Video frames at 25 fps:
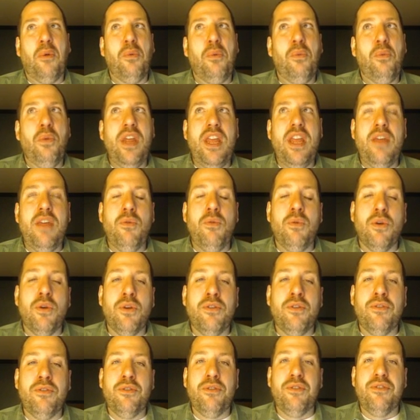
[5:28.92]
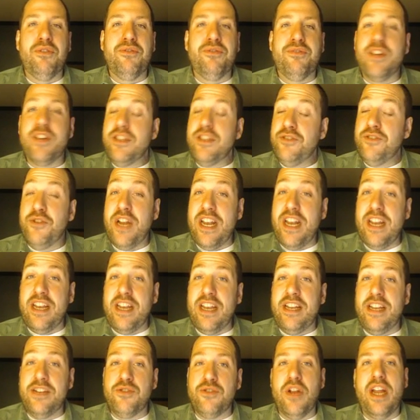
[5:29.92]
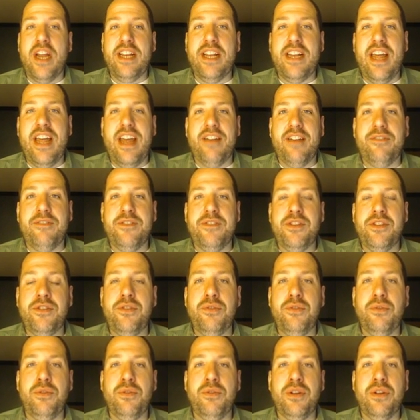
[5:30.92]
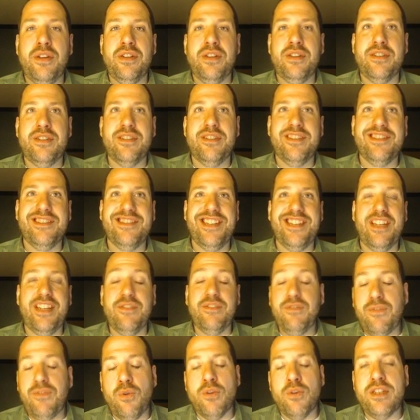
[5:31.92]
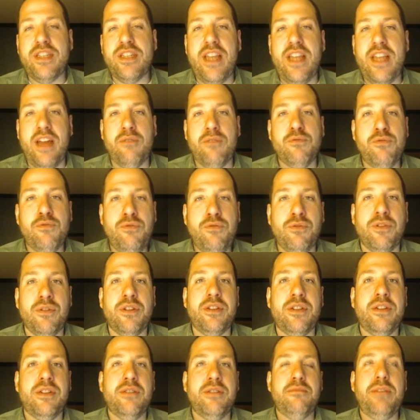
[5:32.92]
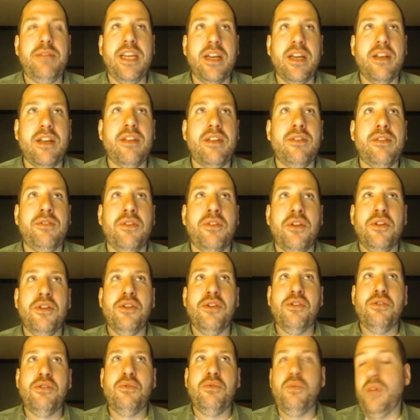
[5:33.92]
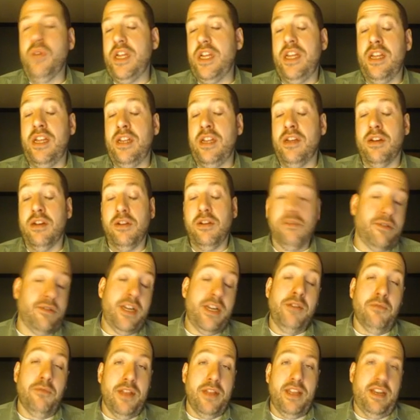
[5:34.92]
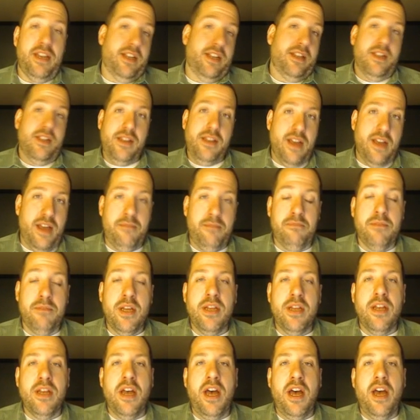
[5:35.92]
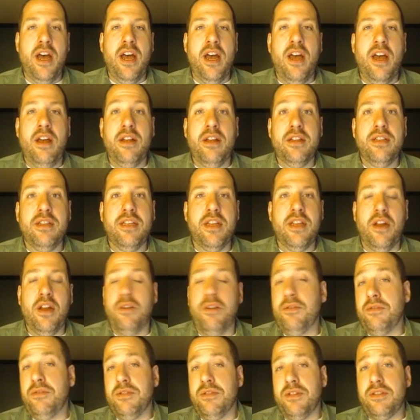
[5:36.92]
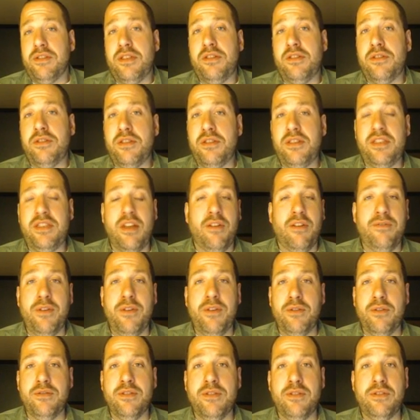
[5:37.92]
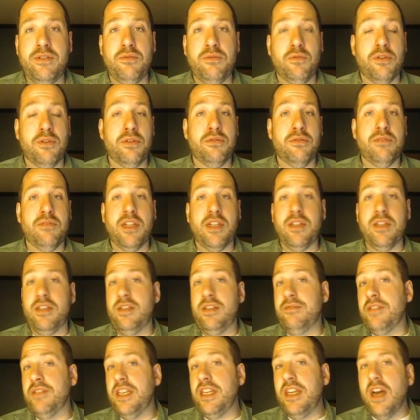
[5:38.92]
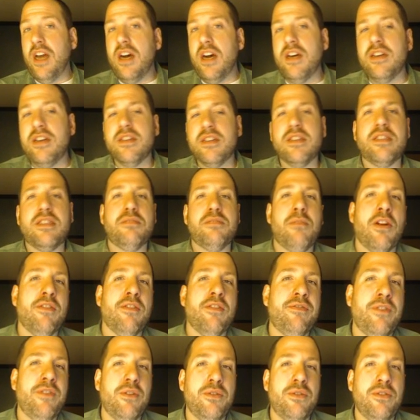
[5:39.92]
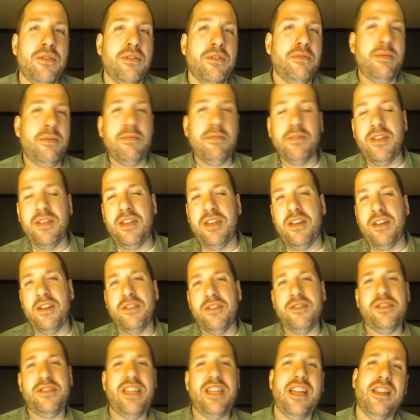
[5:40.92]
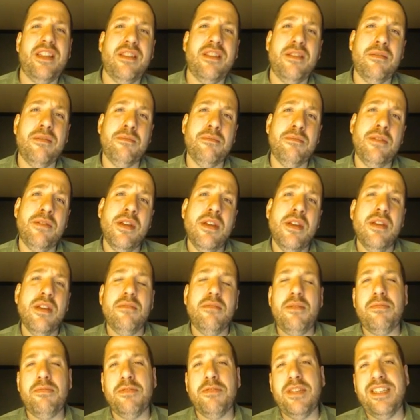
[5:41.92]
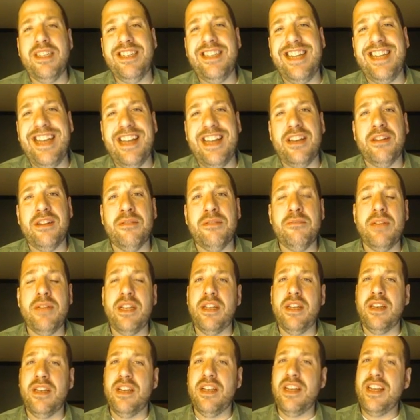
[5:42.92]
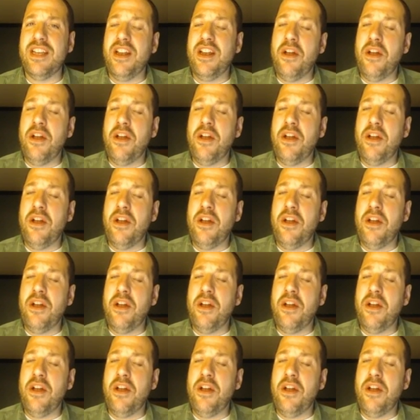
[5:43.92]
we were frustrated at trying to have to enforce that rule because we agreed with it at the time. Cell phones were relatively young, smartphones, people didn't understand them, people didn't get them, and,